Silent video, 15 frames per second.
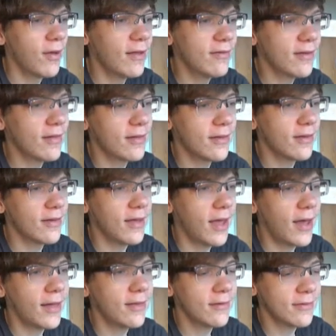Basically,
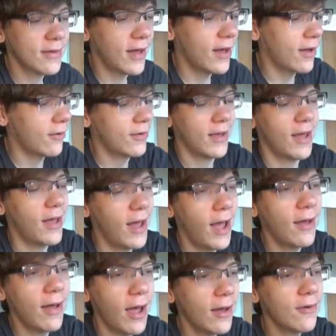yeah, this guy. Okay,
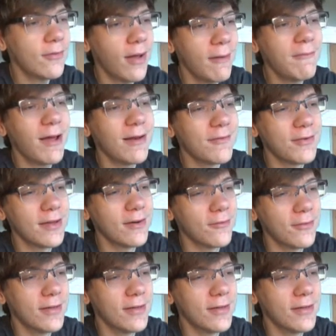I'm not even going to